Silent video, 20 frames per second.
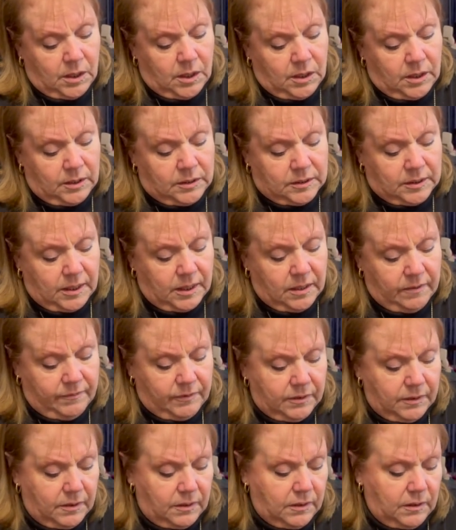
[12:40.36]
It's kind of a
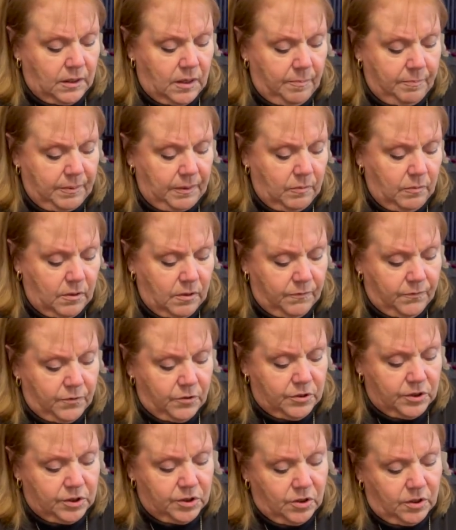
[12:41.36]
little lumpy when it
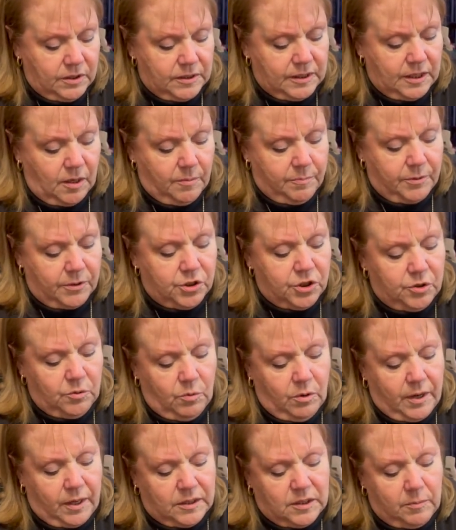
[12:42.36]
first starts out, but you
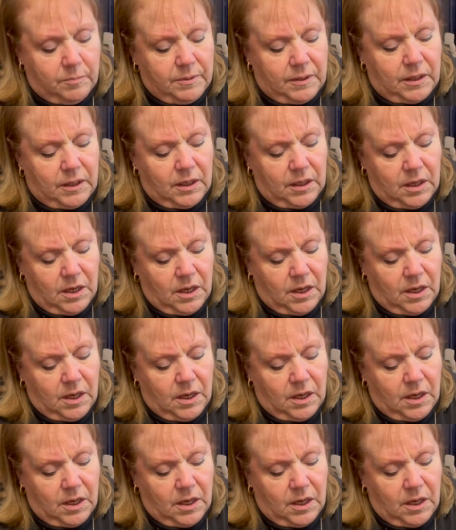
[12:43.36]
want it to be